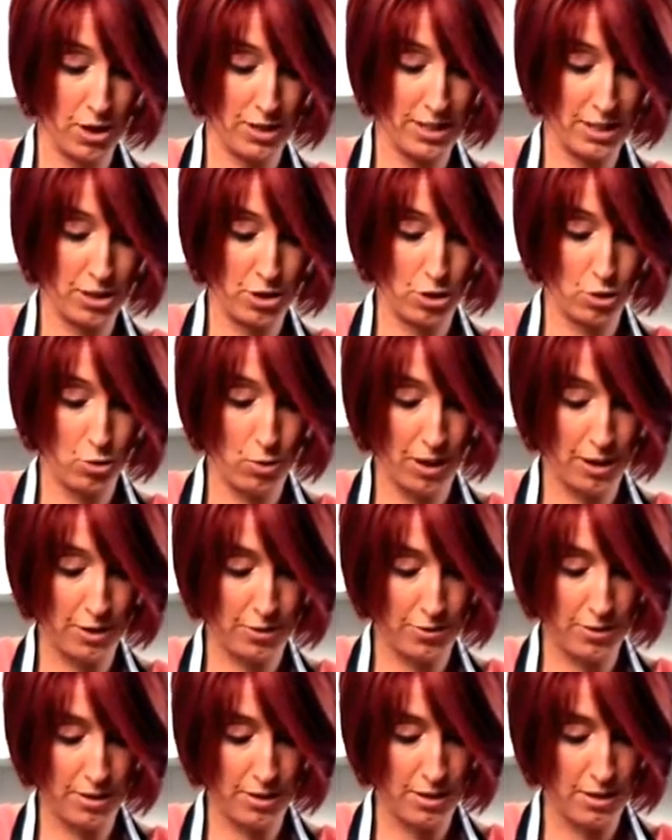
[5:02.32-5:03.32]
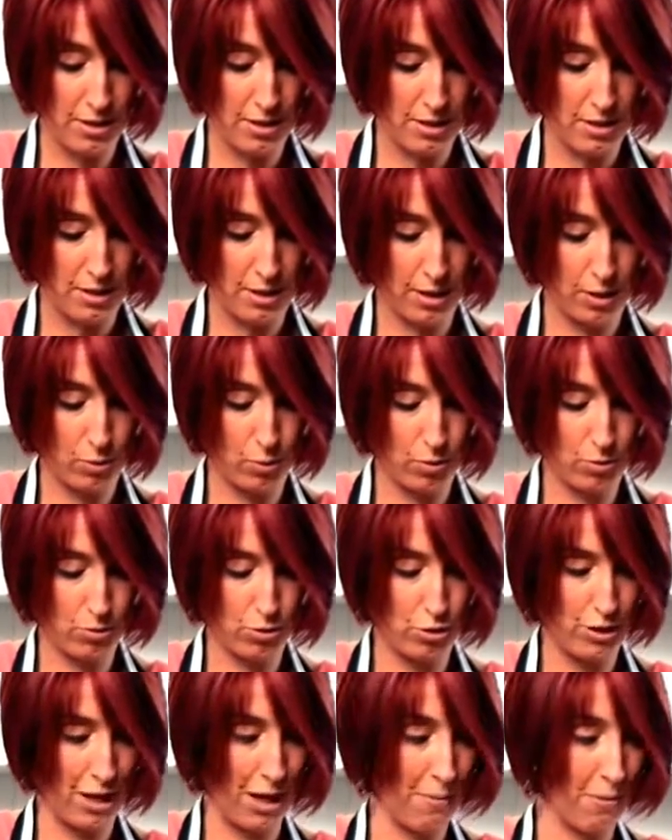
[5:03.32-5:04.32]
9200, and I
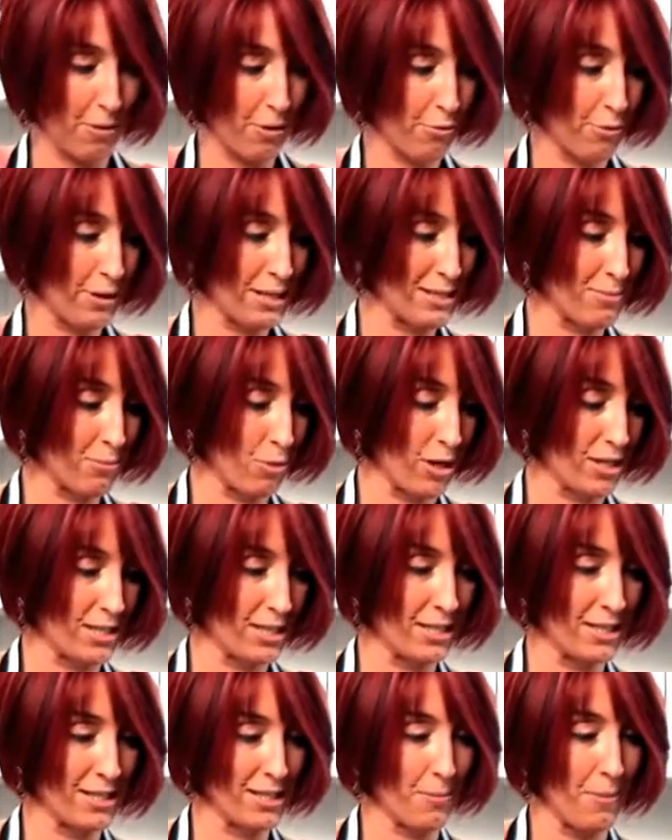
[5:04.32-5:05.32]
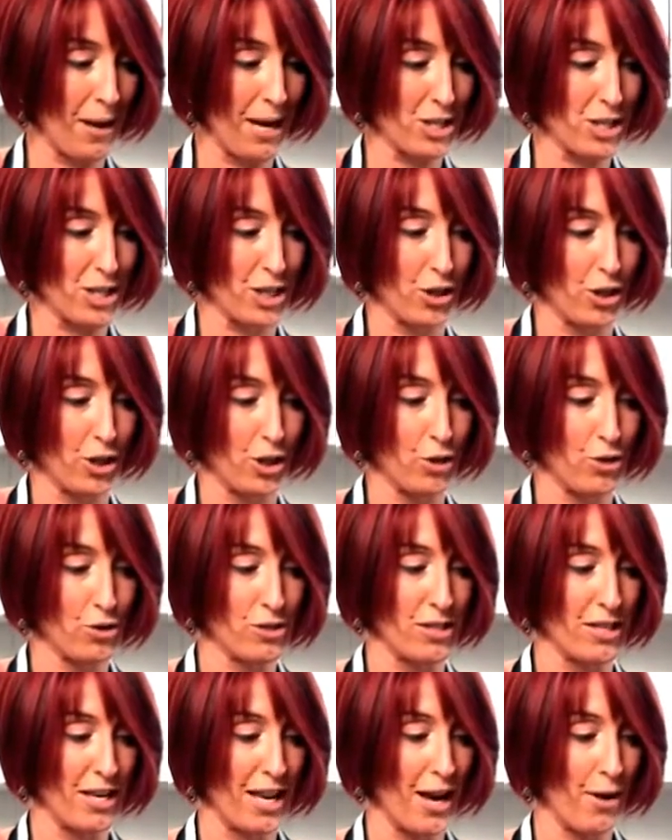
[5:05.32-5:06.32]
will do that, but the reason why I didn't is I'm actually going to
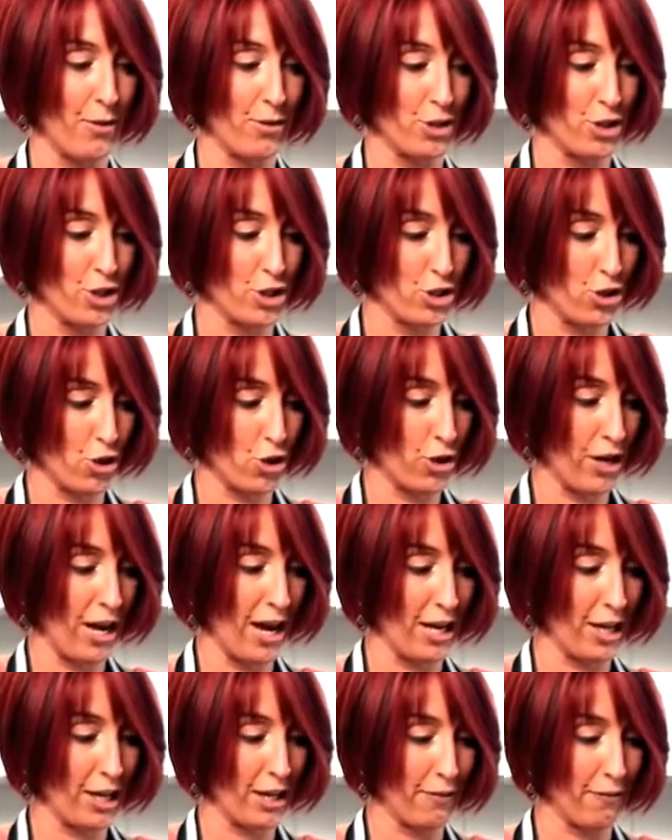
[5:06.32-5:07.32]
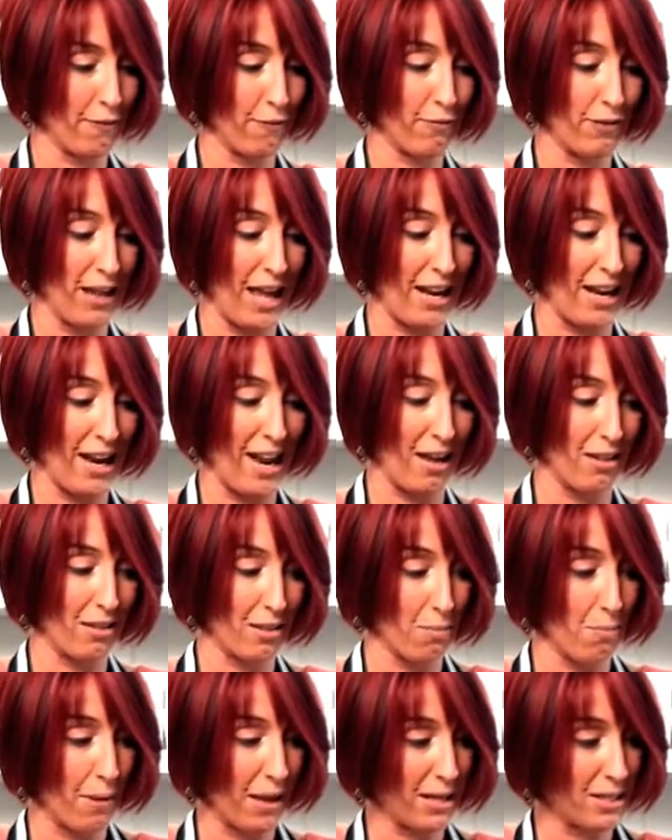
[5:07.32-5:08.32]
use it now and just show you how you can flatten
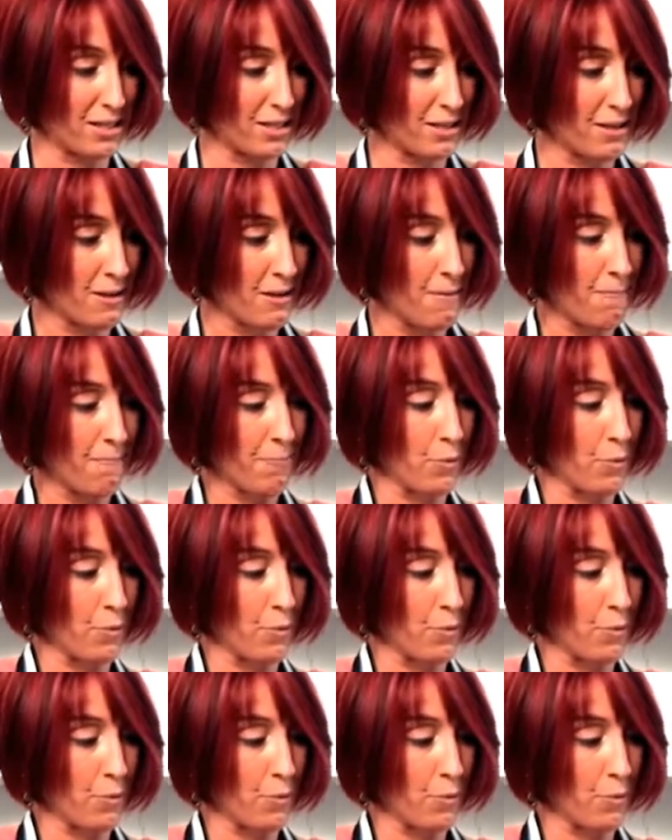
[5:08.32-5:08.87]
out the base